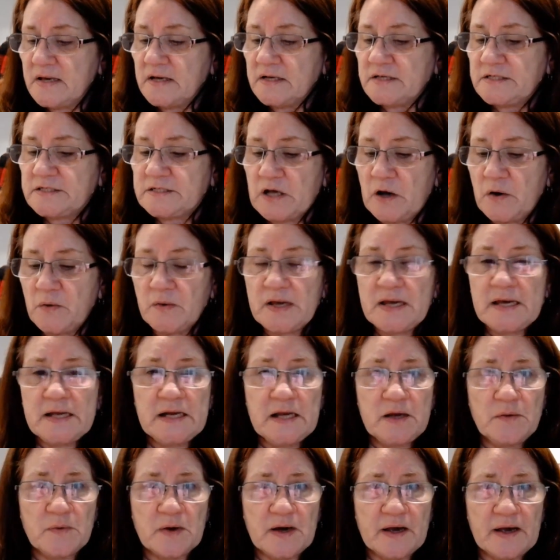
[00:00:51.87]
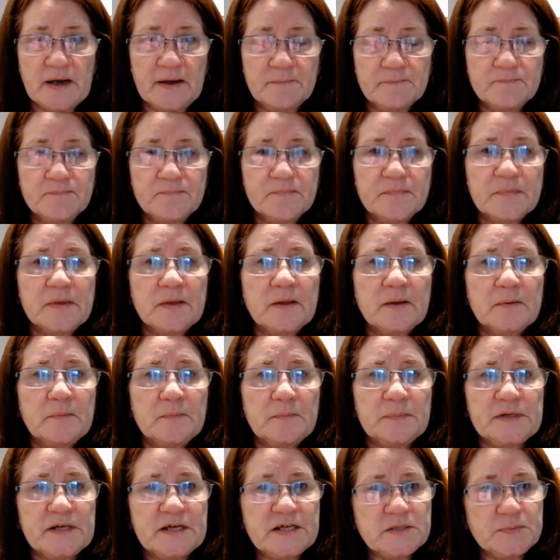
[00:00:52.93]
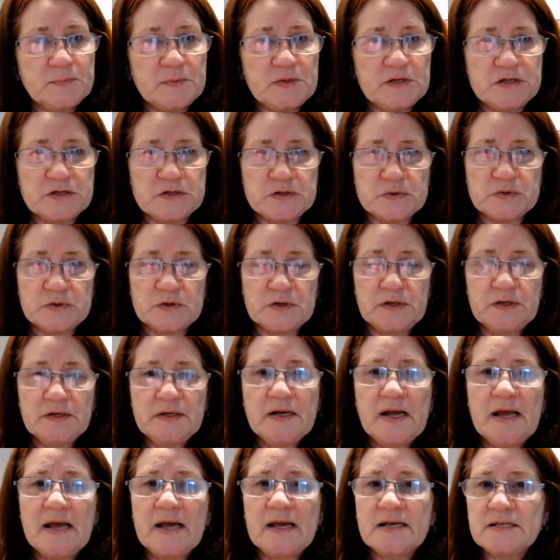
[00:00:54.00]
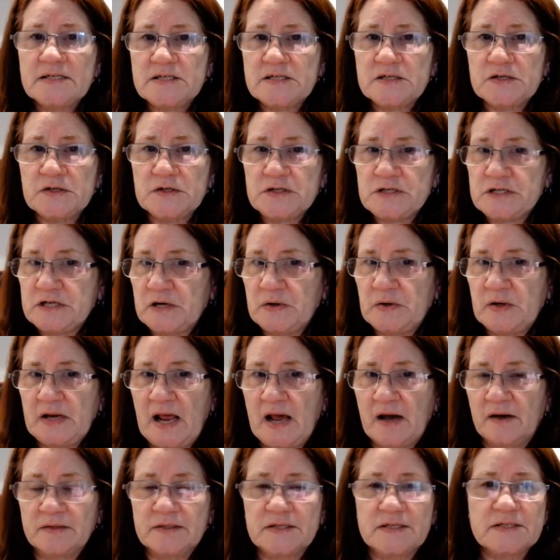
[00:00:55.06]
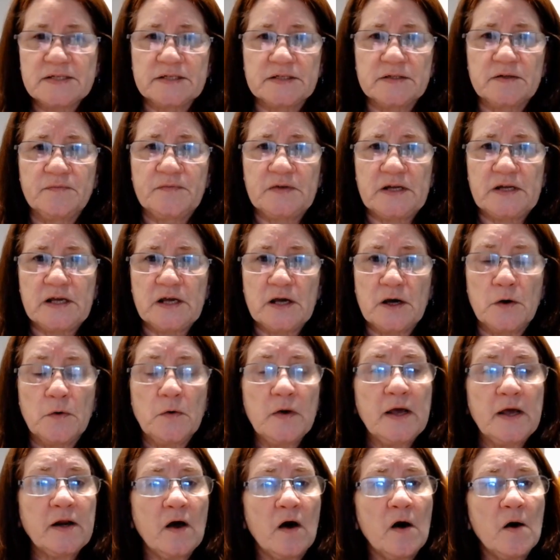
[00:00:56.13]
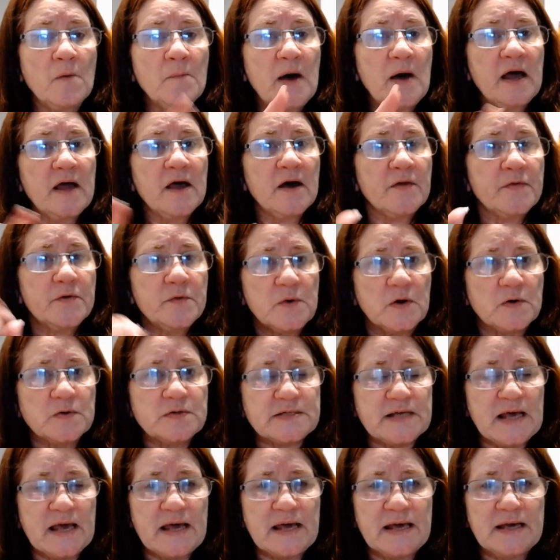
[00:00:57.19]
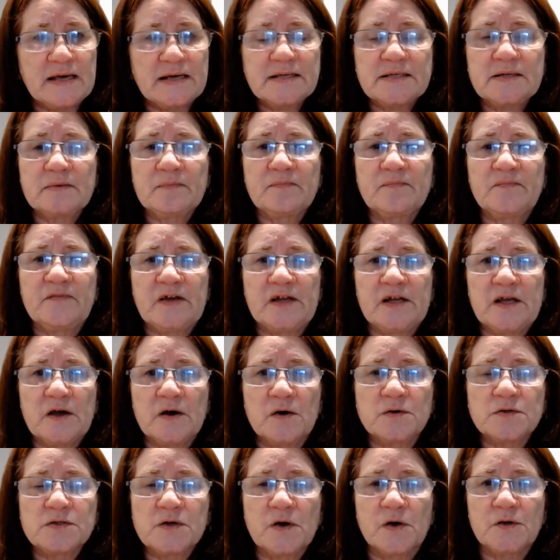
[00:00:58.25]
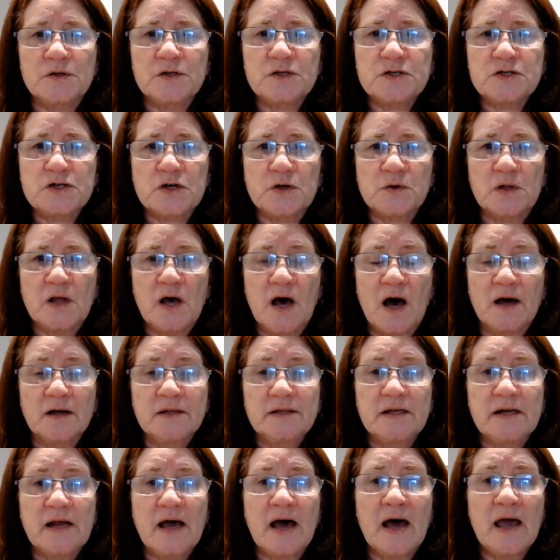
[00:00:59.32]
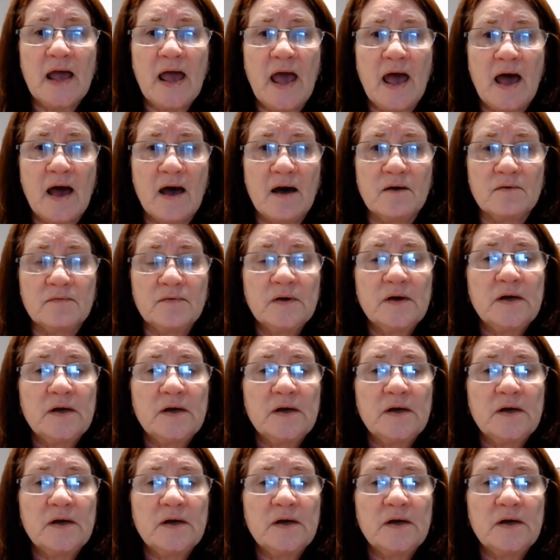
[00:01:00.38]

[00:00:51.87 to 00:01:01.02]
So anyway, please be sure and consider sharing out this little video and all my other mosaic videos on the SHOLACK that I have